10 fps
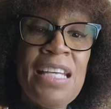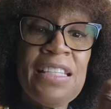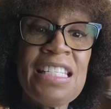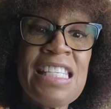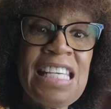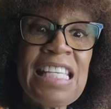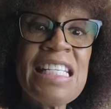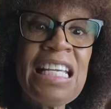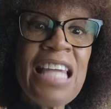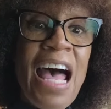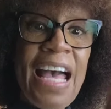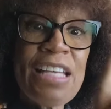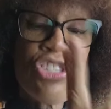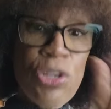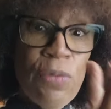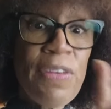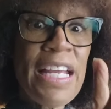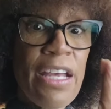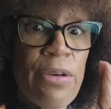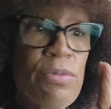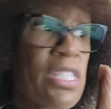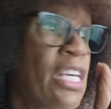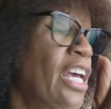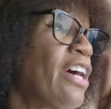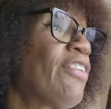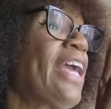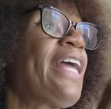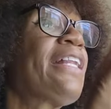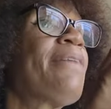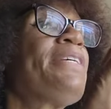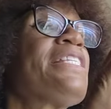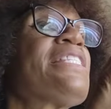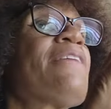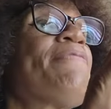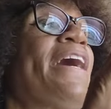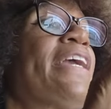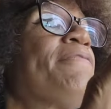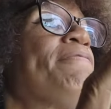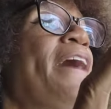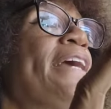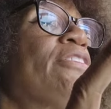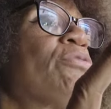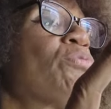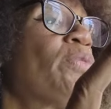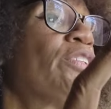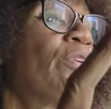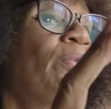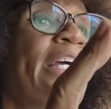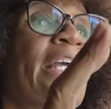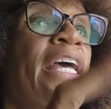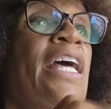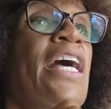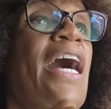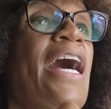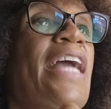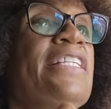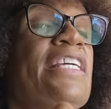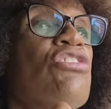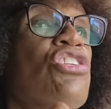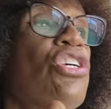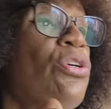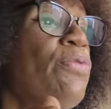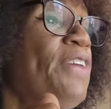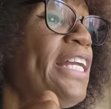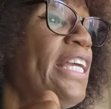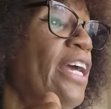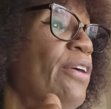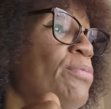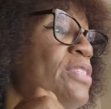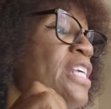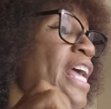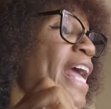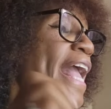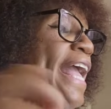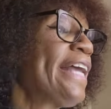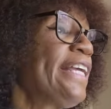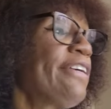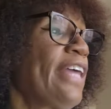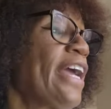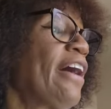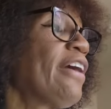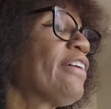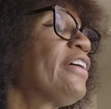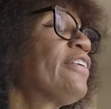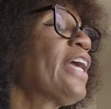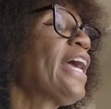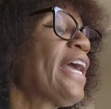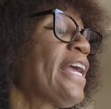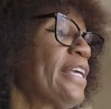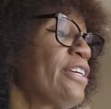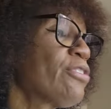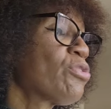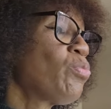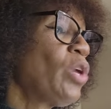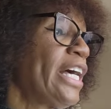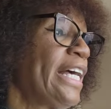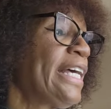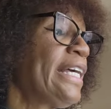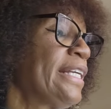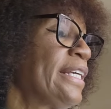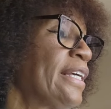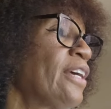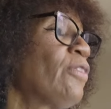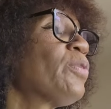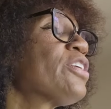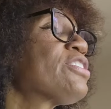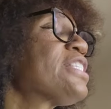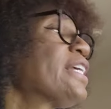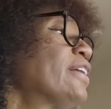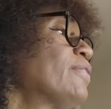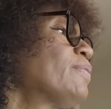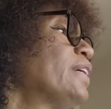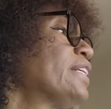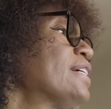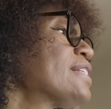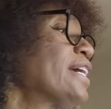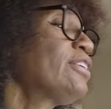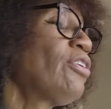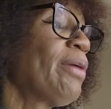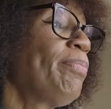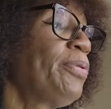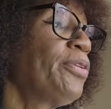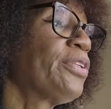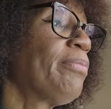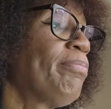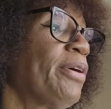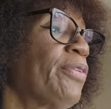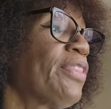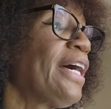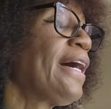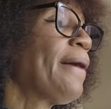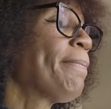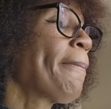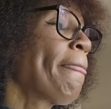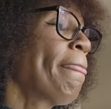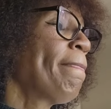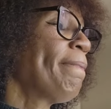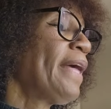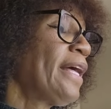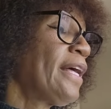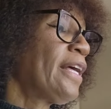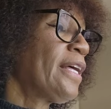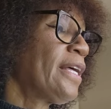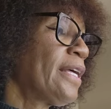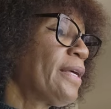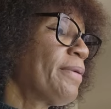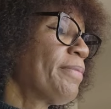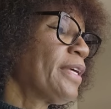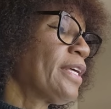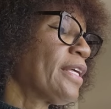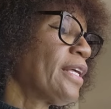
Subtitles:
the 60 lies, two videos. Okay, let me see if I can find those real quick. I did two videos and here they are. Okay, here's one. Where's the other one? Because I know I pulled them both up. Well,